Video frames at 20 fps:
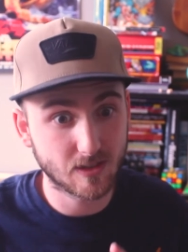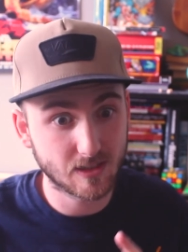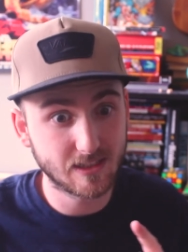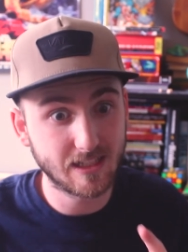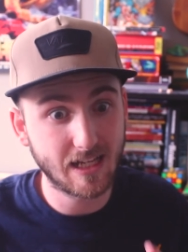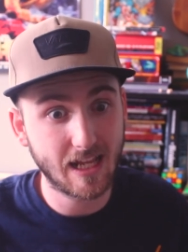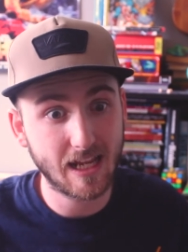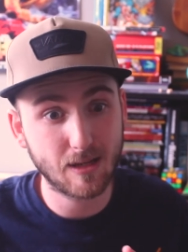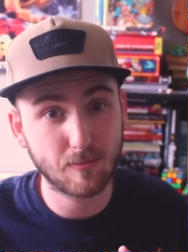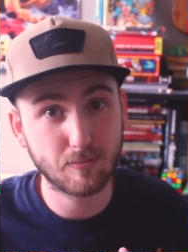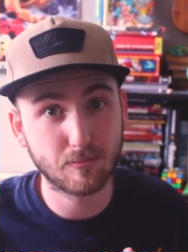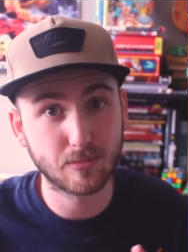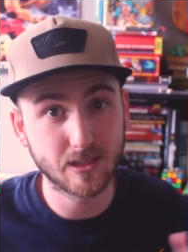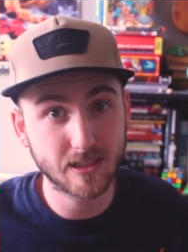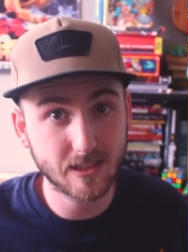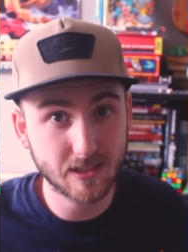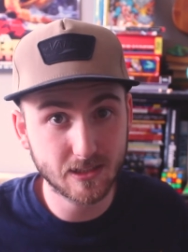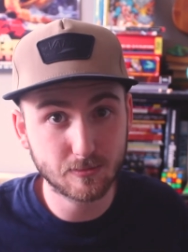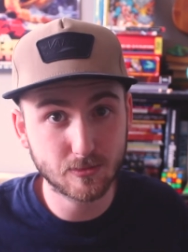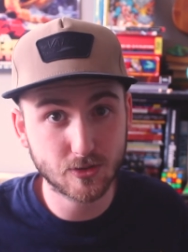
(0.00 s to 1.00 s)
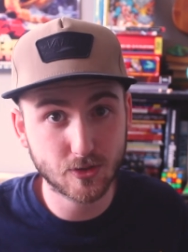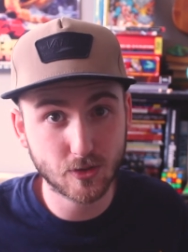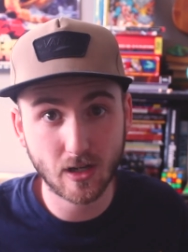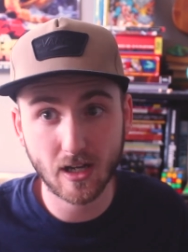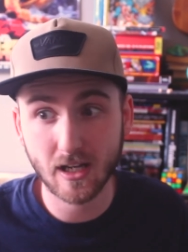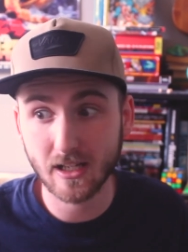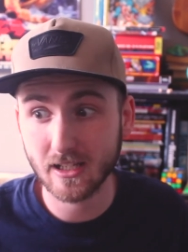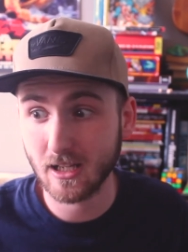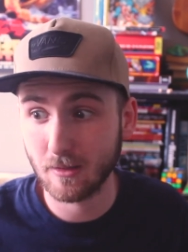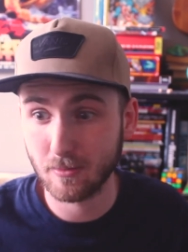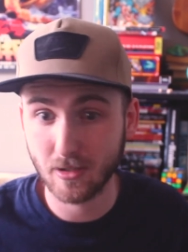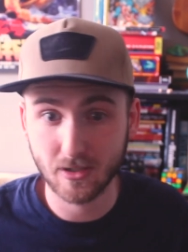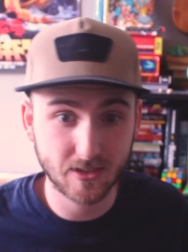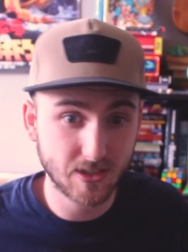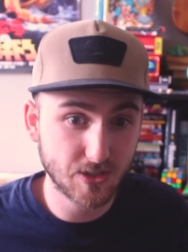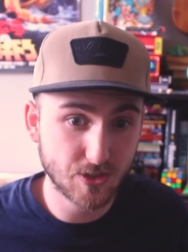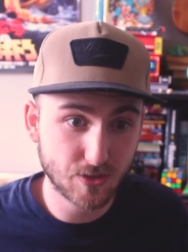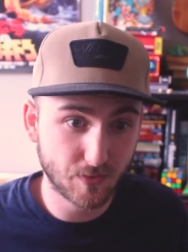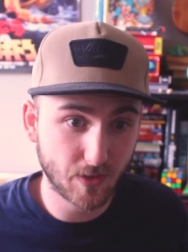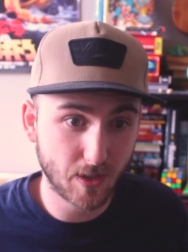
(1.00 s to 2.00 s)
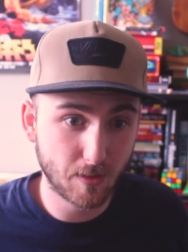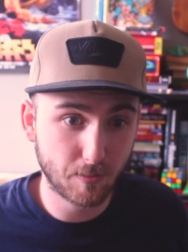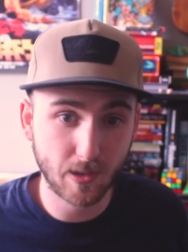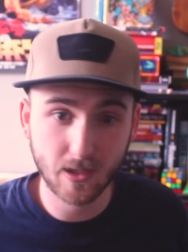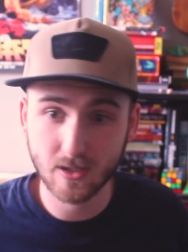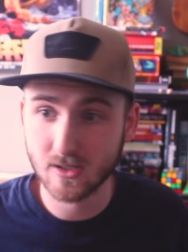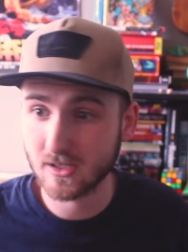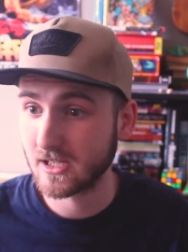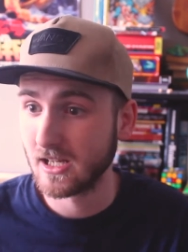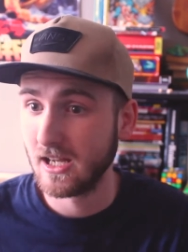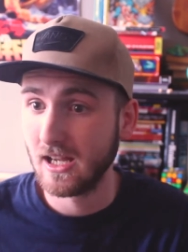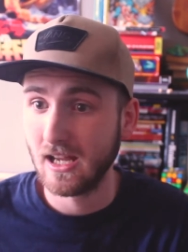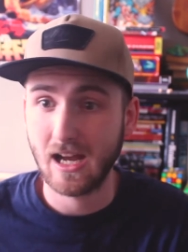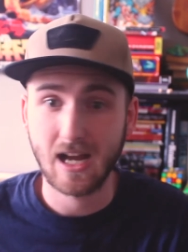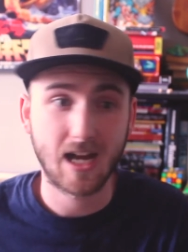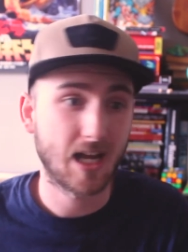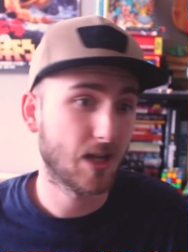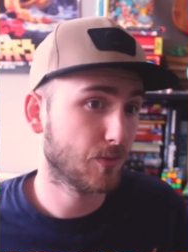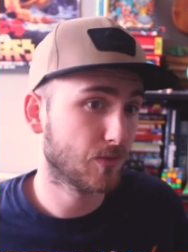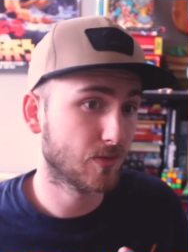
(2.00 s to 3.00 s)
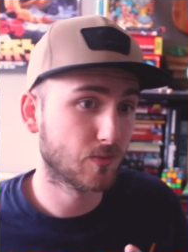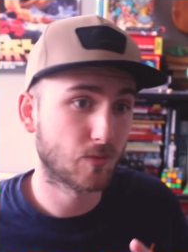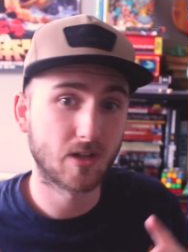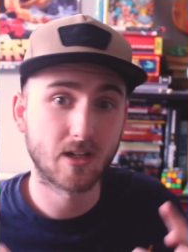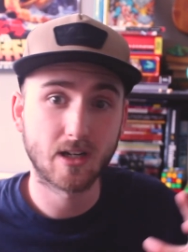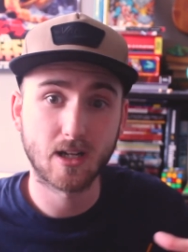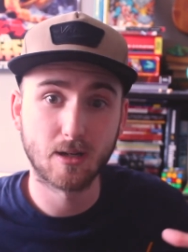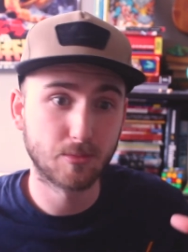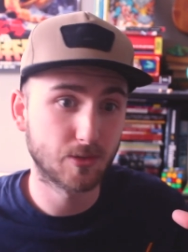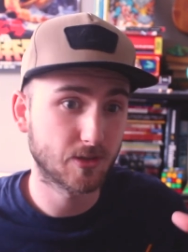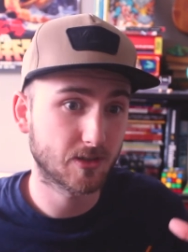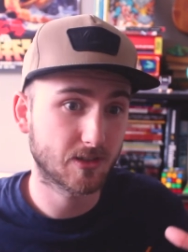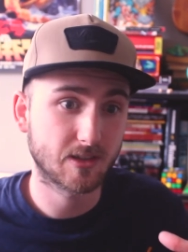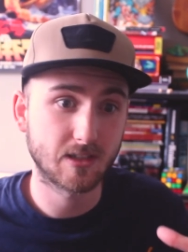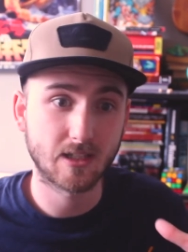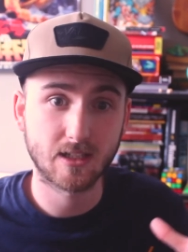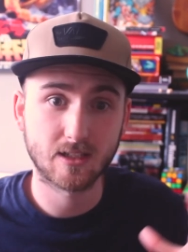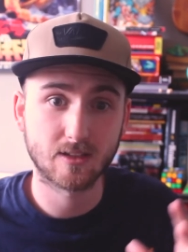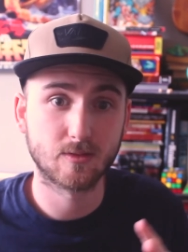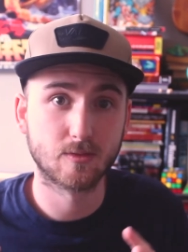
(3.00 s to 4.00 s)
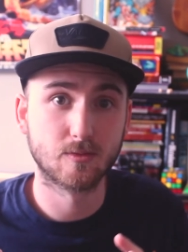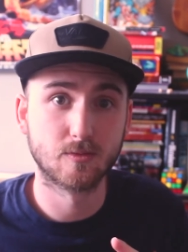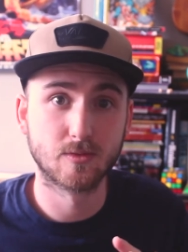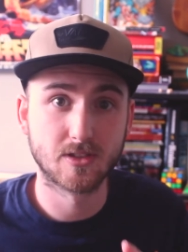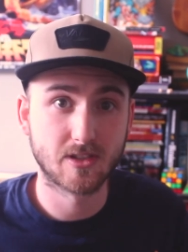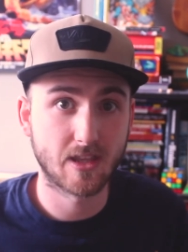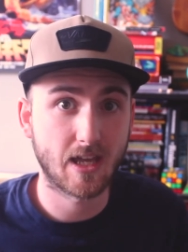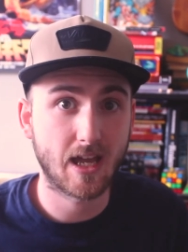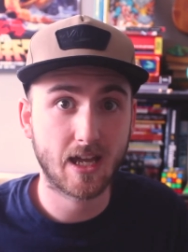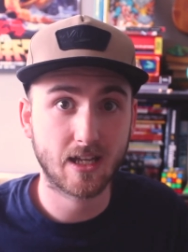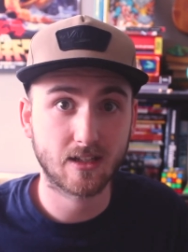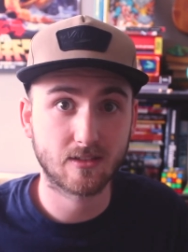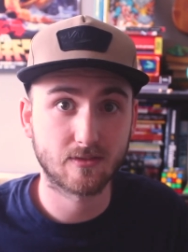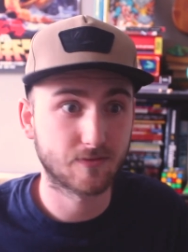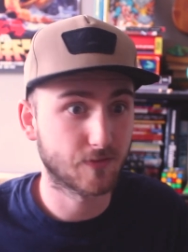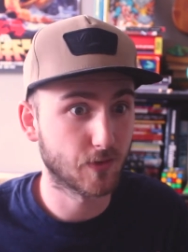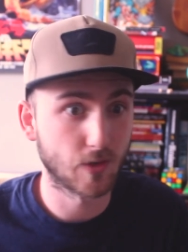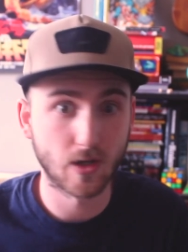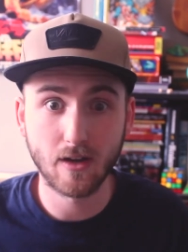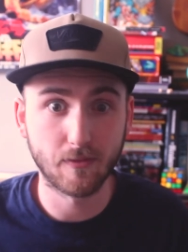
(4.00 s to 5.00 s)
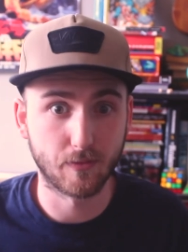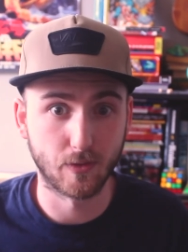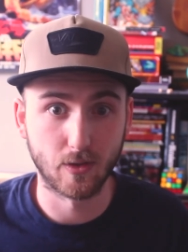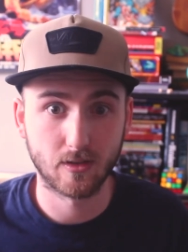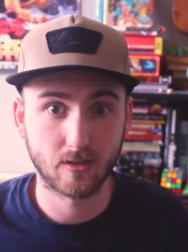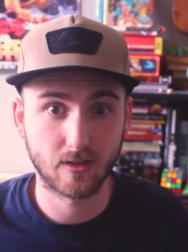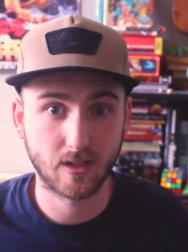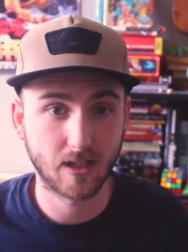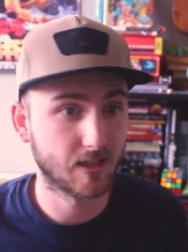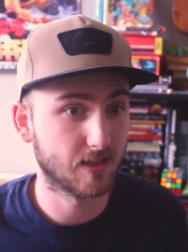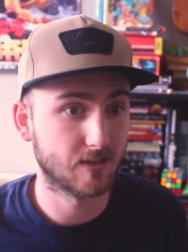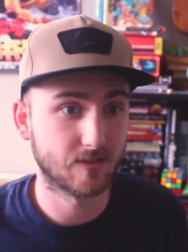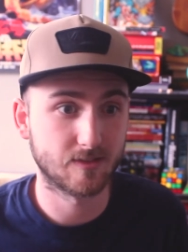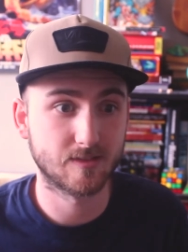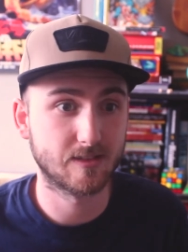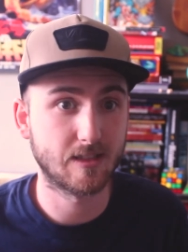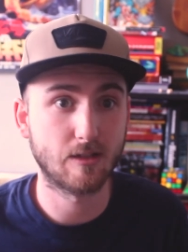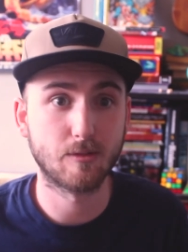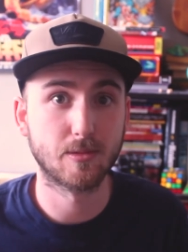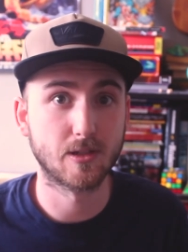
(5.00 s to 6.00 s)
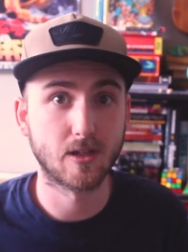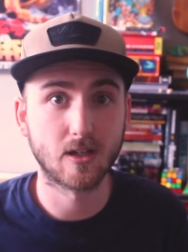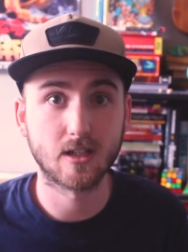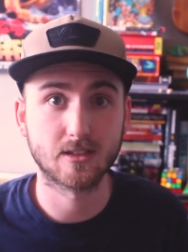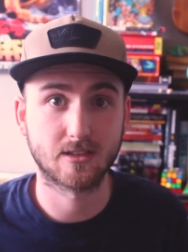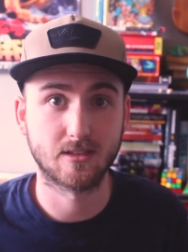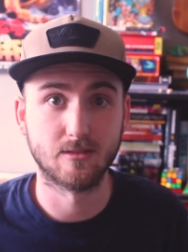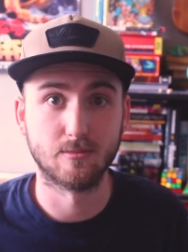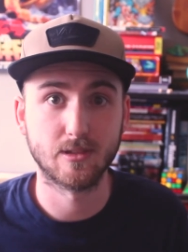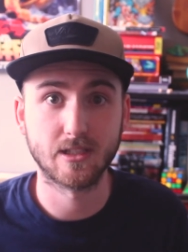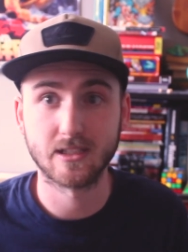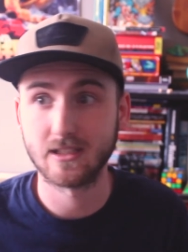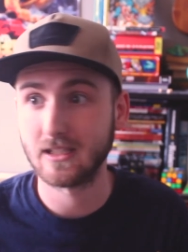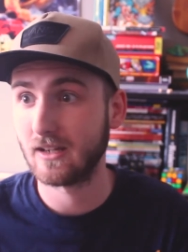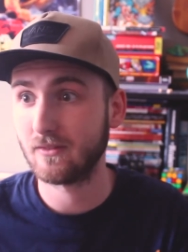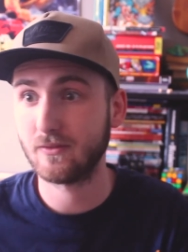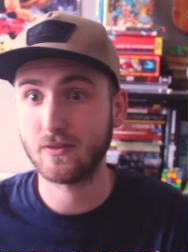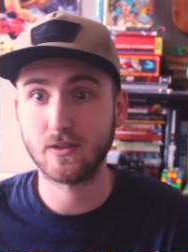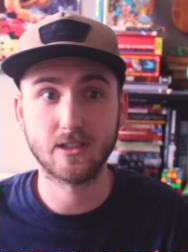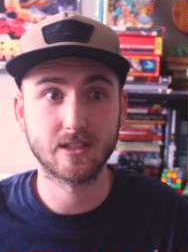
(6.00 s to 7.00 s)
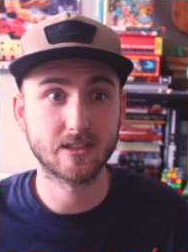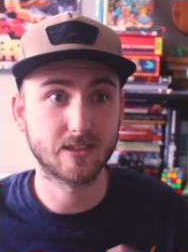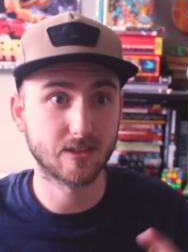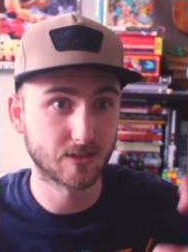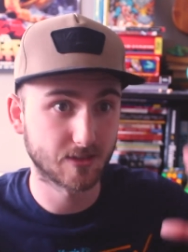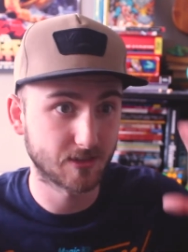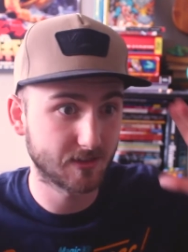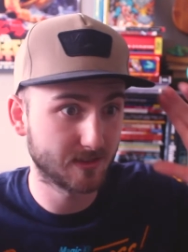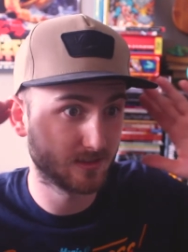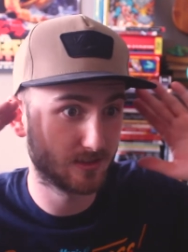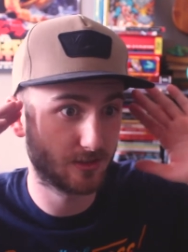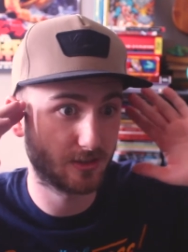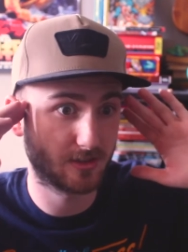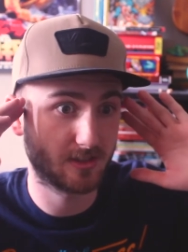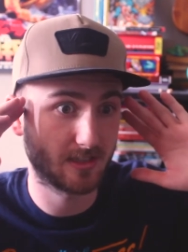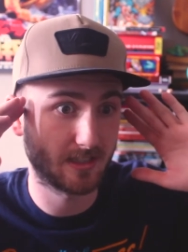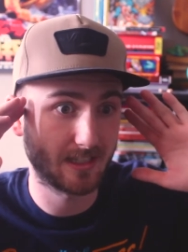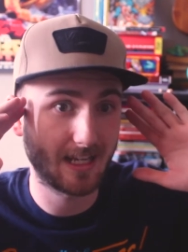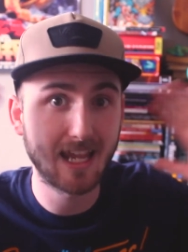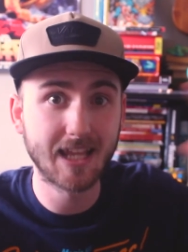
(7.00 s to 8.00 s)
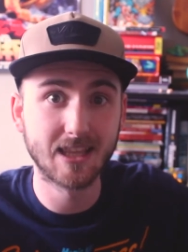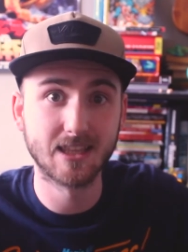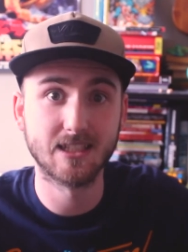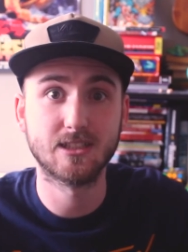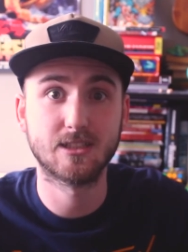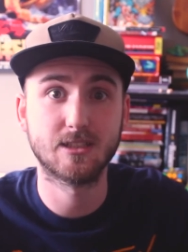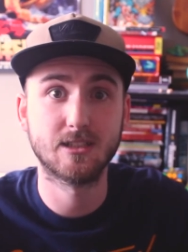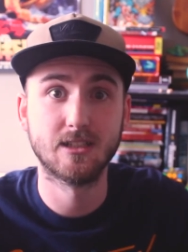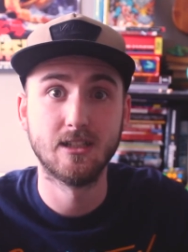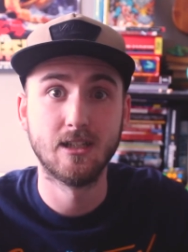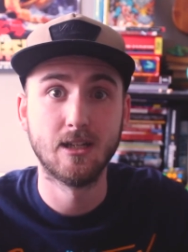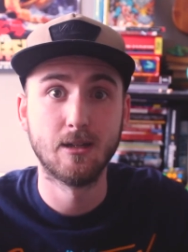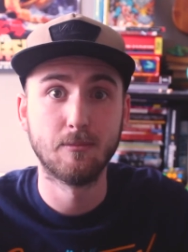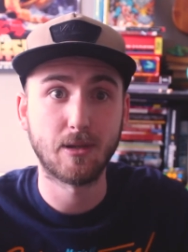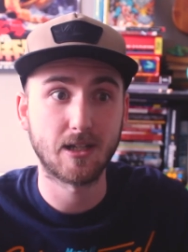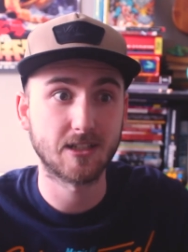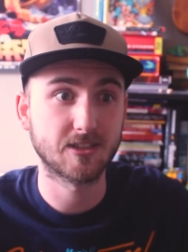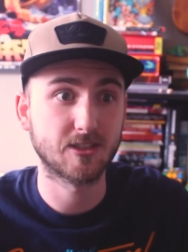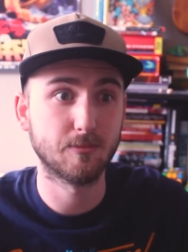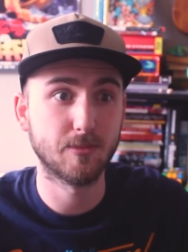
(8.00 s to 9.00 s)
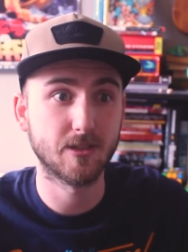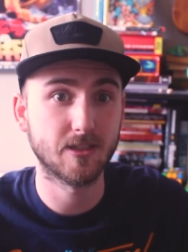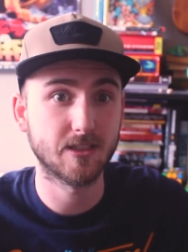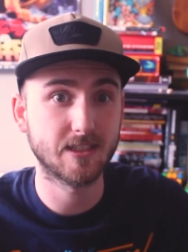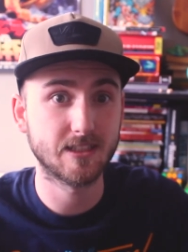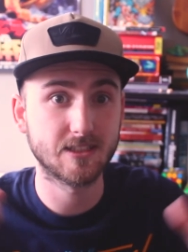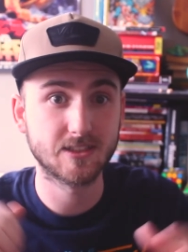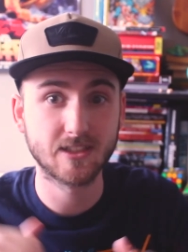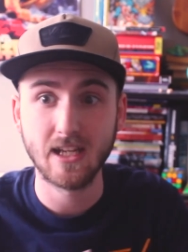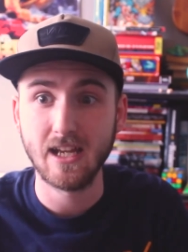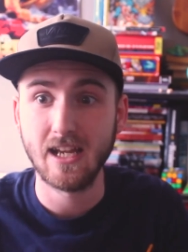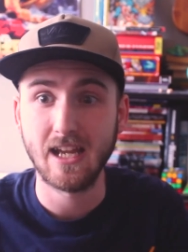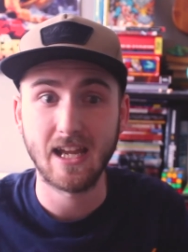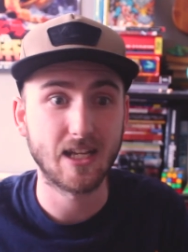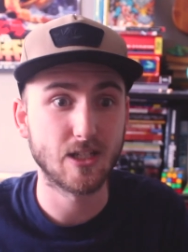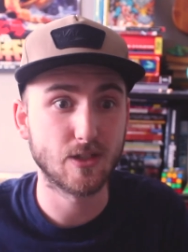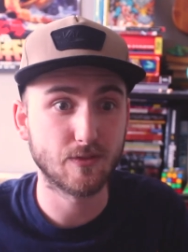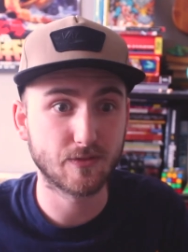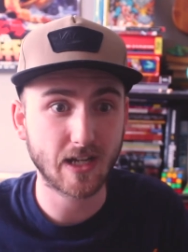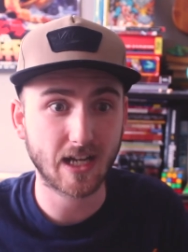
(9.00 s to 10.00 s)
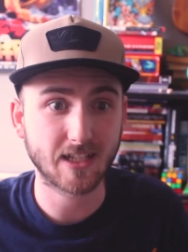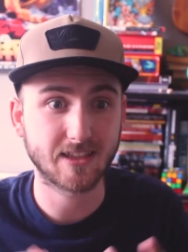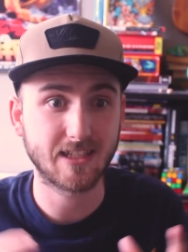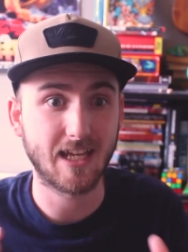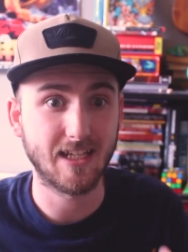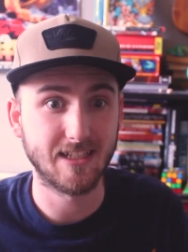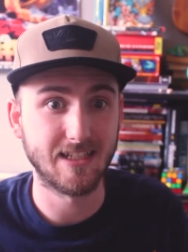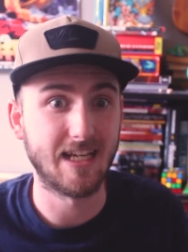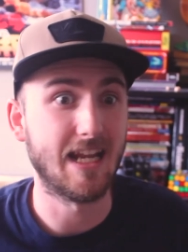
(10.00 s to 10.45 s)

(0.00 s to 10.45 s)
name Bleed Them Dry about ninja vampires, I would want a book that was that forever, and that would be awesome. Like, I feel like there are just like endless possibilities, and you've got that